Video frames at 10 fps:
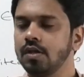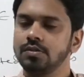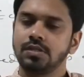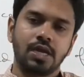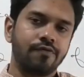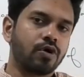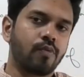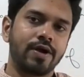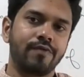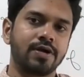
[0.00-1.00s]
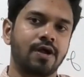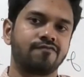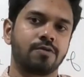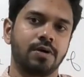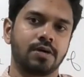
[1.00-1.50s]
They never quite went
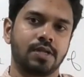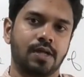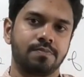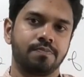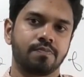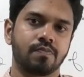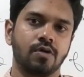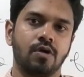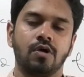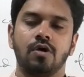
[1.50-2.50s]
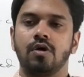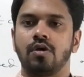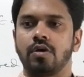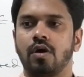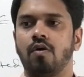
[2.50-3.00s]
after Baghdad.
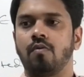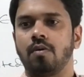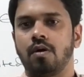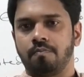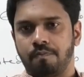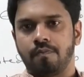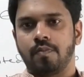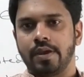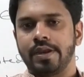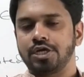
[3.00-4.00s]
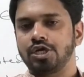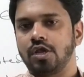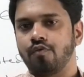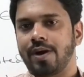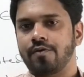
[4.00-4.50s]
Now,
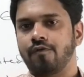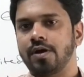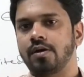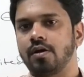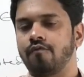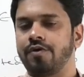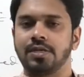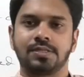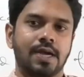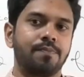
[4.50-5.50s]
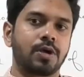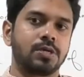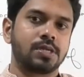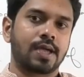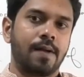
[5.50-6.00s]
initially you might wonder, is that
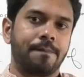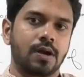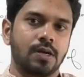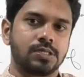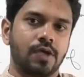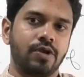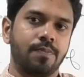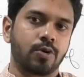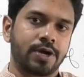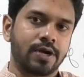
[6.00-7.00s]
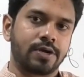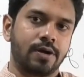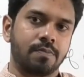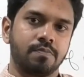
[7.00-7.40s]
because the capital is heavily protected?